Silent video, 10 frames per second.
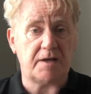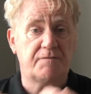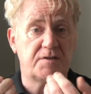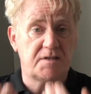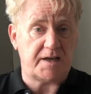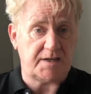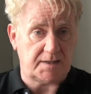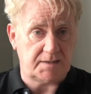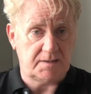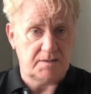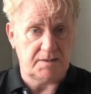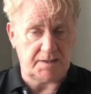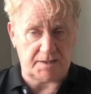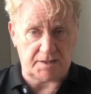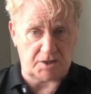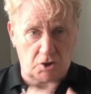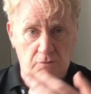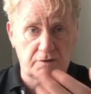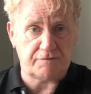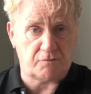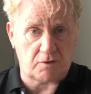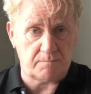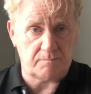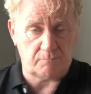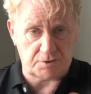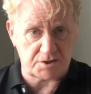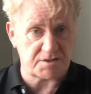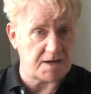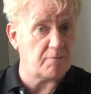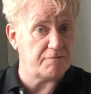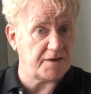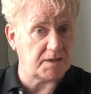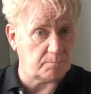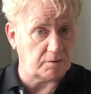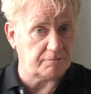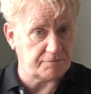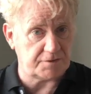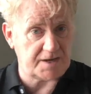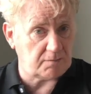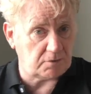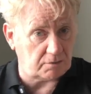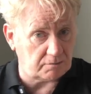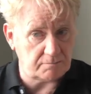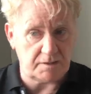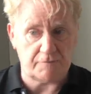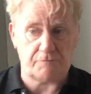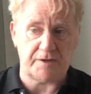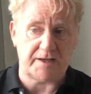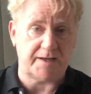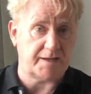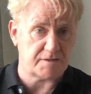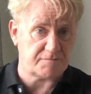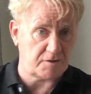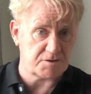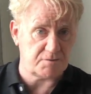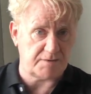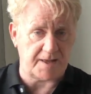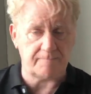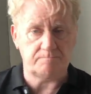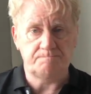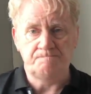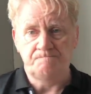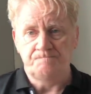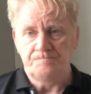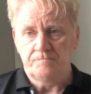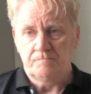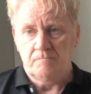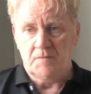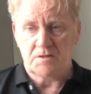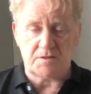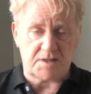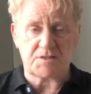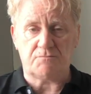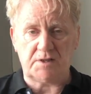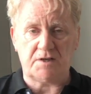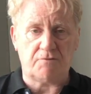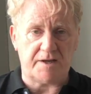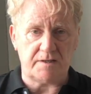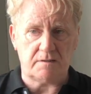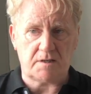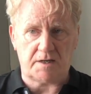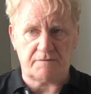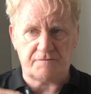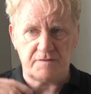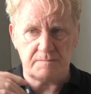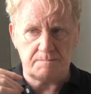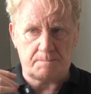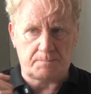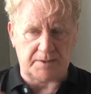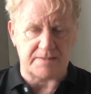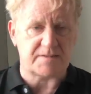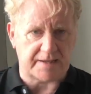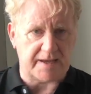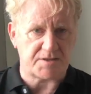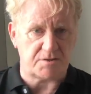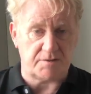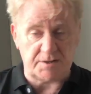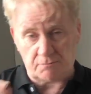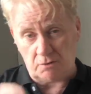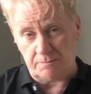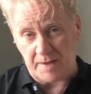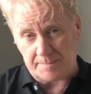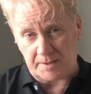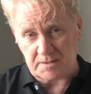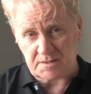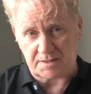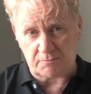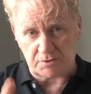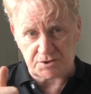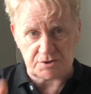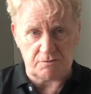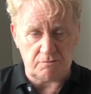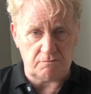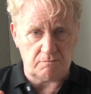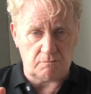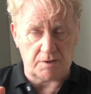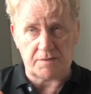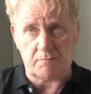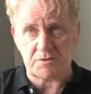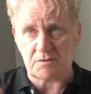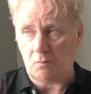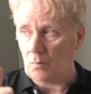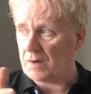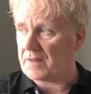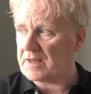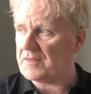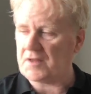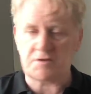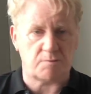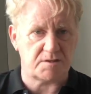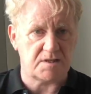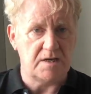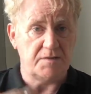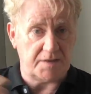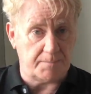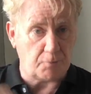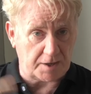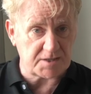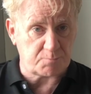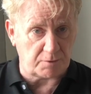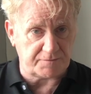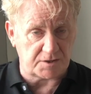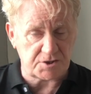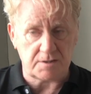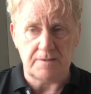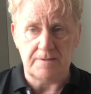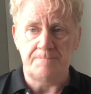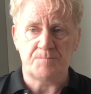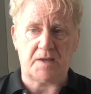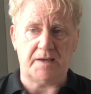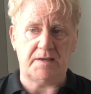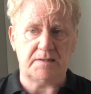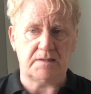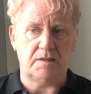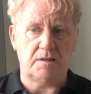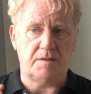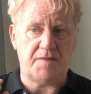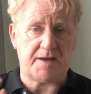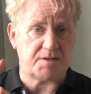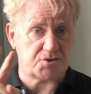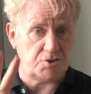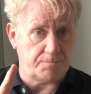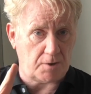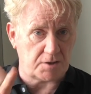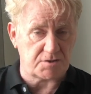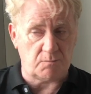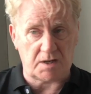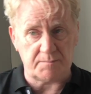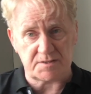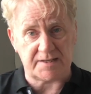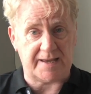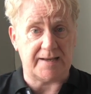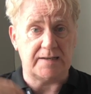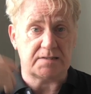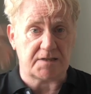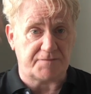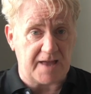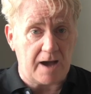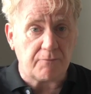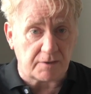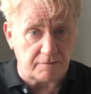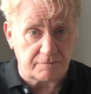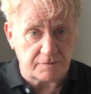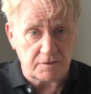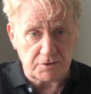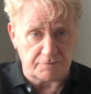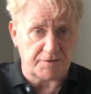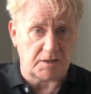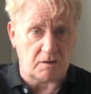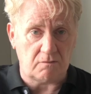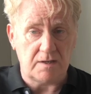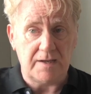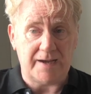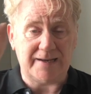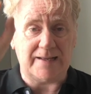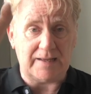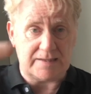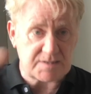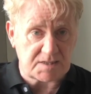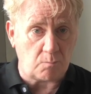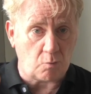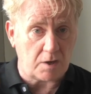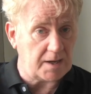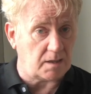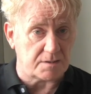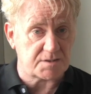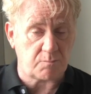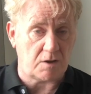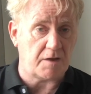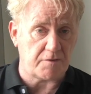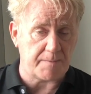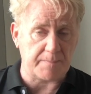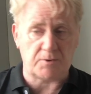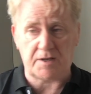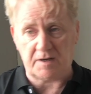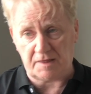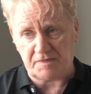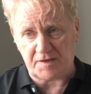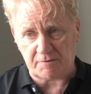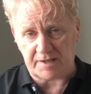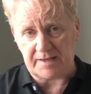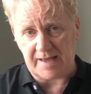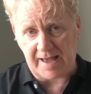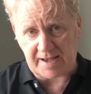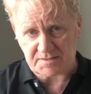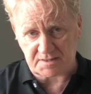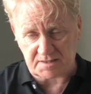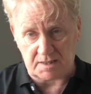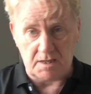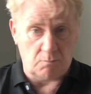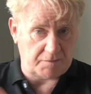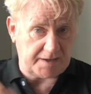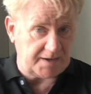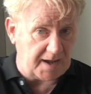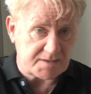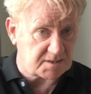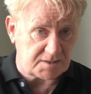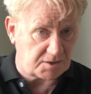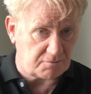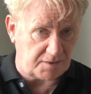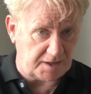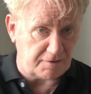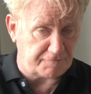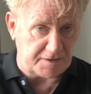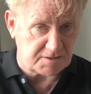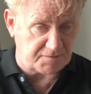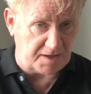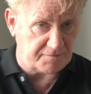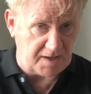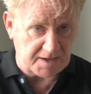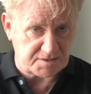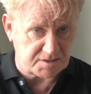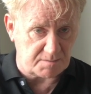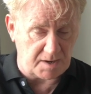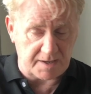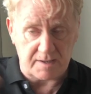of the data in encoded form, which is now available for download, if we can get as far as doing that. So that's a really great kind of place to get to. In the roadmap, I'd said there were two. One of the key things was the import-export function. And that has two parts. And one of them is to get stuff out of Novillo and somewhere else where other people can, in theory, access it. Well, they can access it through the interface if they have access to my